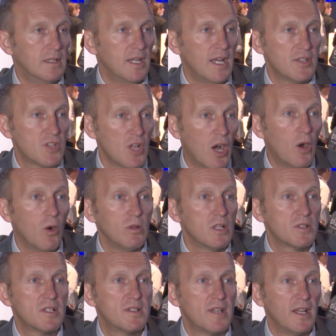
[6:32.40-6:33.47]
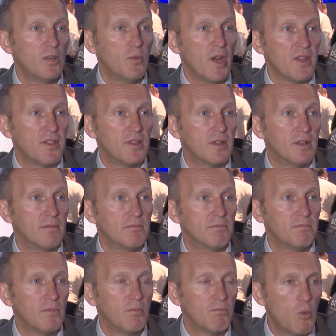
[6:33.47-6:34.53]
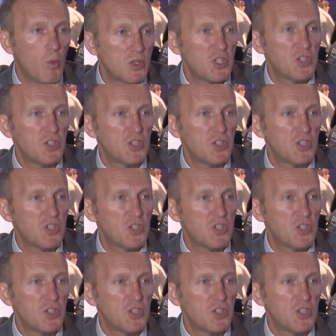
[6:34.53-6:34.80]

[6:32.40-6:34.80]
It's a whole lot to deal with. But what